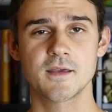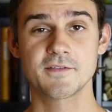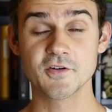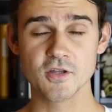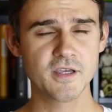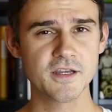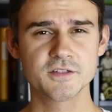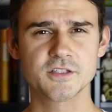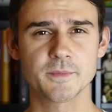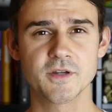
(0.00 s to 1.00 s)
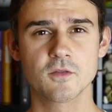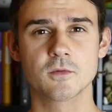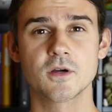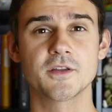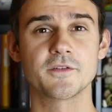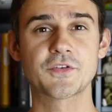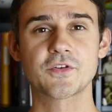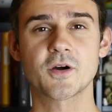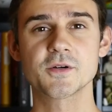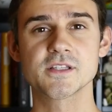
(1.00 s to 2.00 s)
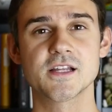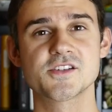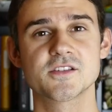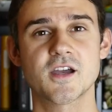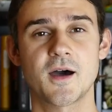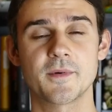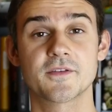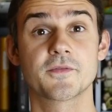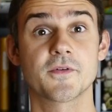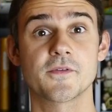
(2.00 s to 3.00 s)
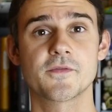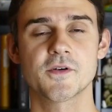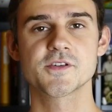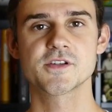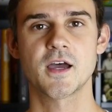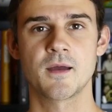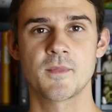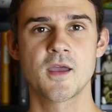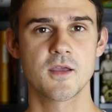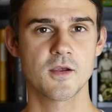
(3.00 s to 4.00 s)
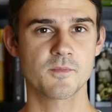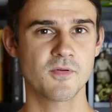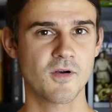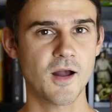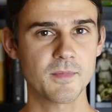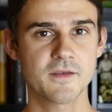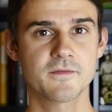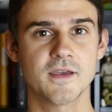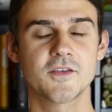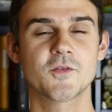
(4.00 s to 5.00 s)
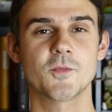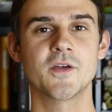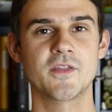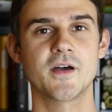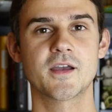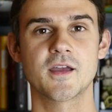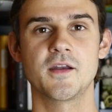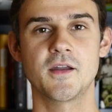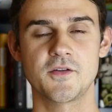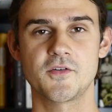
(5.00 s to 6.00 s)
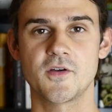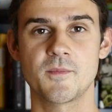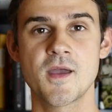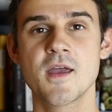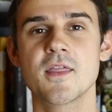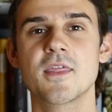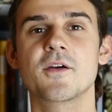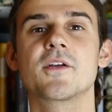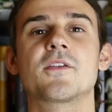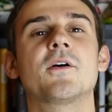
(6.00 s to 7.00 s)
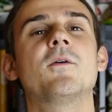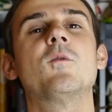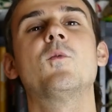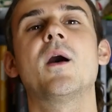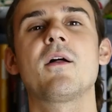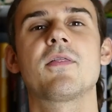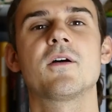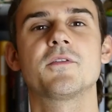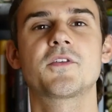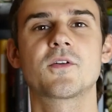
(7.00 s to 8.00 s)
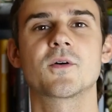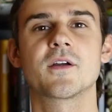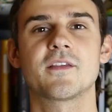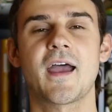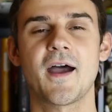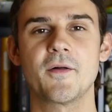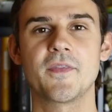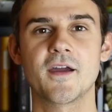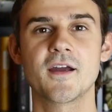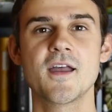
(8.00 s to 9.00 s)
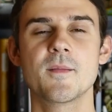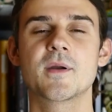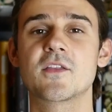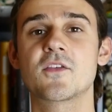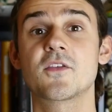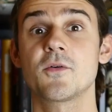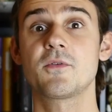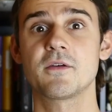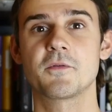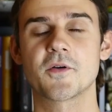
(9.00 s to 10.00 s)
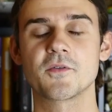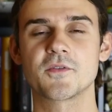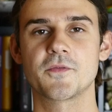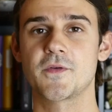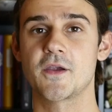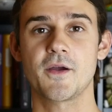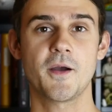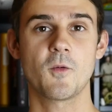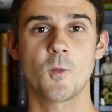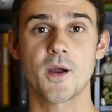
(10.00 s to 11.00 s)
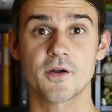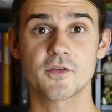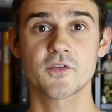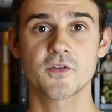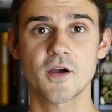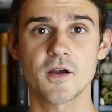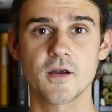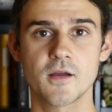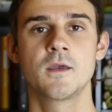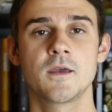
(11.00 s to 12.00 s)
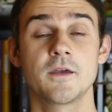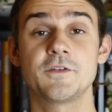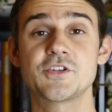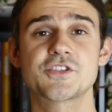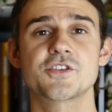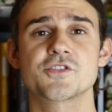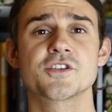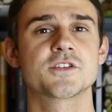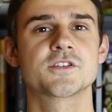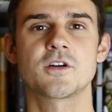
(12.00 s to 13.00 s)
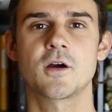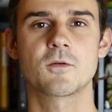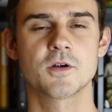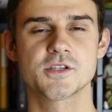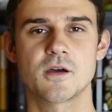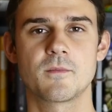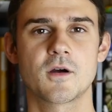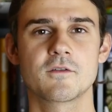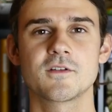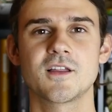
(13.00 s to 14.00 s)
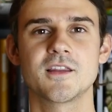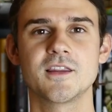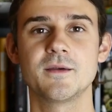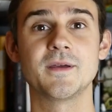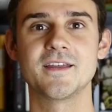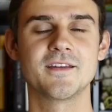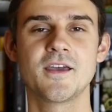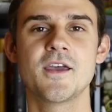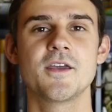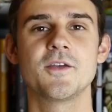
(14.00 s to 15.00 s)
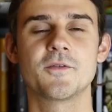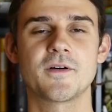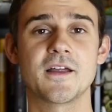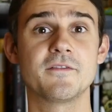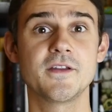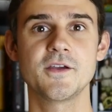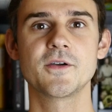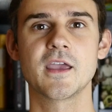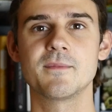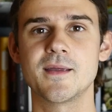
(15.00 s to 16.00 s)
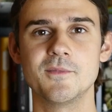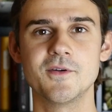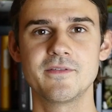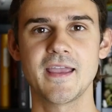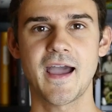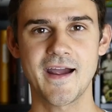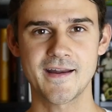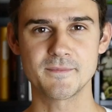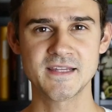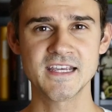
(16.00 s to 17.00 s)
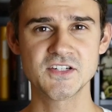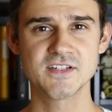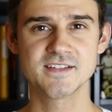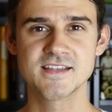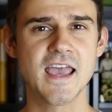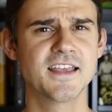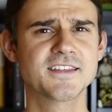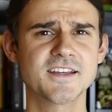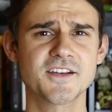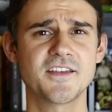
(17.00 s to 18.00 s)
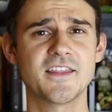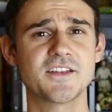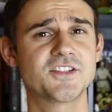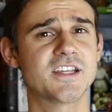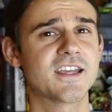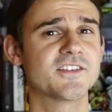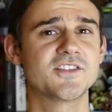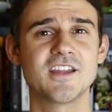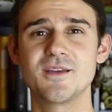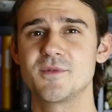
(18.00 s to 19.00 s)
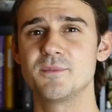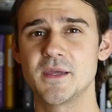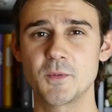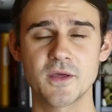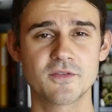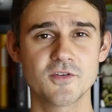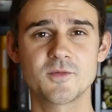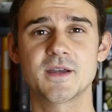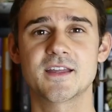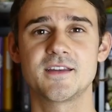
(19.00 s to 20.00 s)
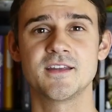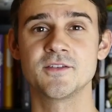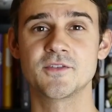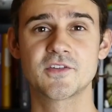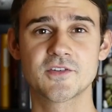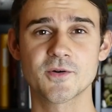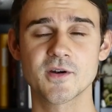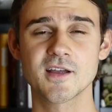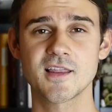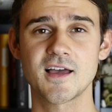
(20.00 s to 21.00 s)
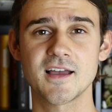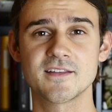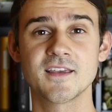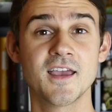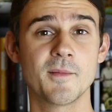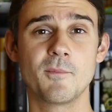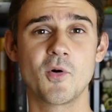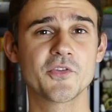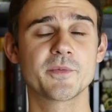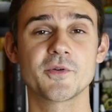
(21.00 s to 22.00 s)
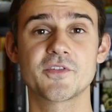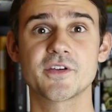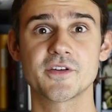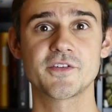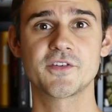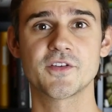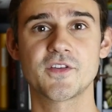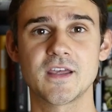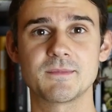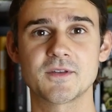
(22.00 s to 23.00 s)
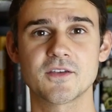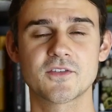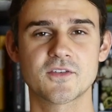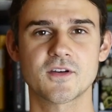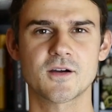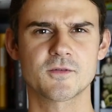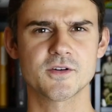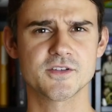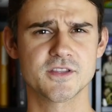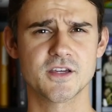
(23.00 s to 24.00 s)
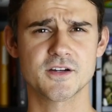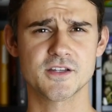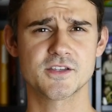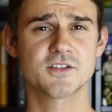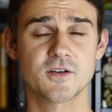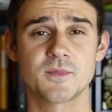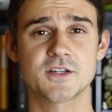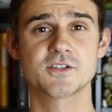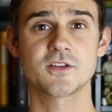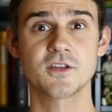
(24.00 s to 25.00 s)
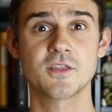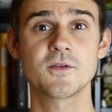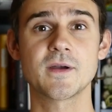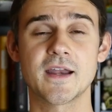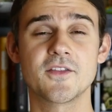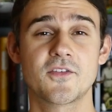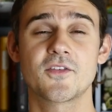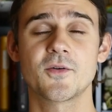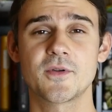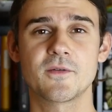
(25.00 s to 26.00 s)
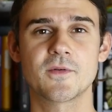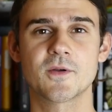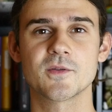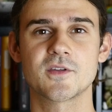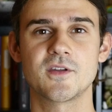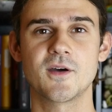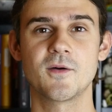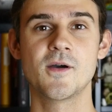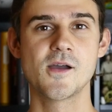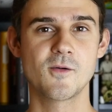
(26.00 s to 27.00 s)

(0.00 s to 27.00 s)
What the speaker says: If you're looking to jump into the world of Star Wars Legends comics for the first time, you're probably faced with a conundrum. There is a wealth of stories out there, but it's so difficult to figure out where to start. If you just search Star Wars on Marvel Unlimited, you'll find video game and movie adaptations, series that change names midway through but continued storylines, multiple series just named Star Wars. There is so much to look through and it's so difficult to know